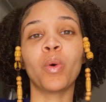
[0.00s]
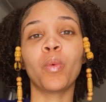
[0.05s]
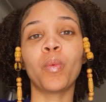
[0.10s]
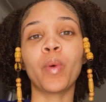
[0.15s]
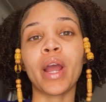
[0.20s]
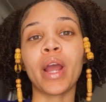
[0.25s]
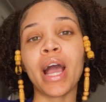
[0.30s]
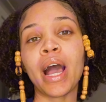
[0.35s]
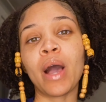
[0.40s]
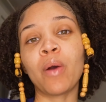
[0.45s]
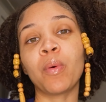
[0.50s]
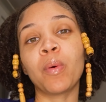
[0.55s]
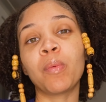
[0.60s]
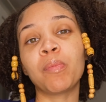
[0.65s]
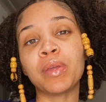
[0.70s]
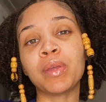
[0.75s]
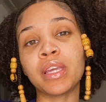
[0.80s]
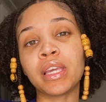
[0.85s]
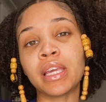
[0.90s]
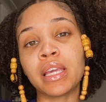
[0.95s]
where I will
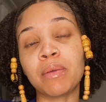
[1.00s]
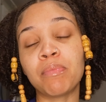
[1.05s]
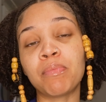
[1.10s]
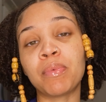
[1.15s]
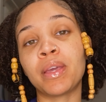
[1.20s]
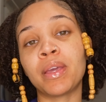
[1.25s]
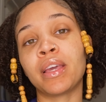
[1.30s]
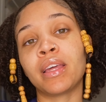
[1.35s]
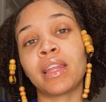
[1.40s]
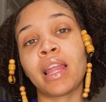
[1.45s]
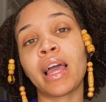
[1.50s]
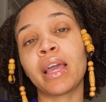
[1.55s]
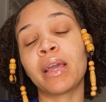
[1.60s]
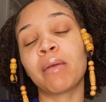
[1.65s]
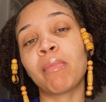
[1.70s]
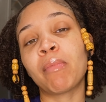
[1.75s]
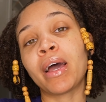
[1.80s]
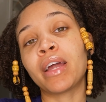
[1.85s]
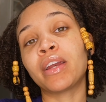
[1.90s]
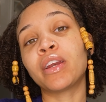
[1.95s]
be keeping
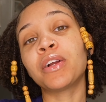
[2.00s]
like my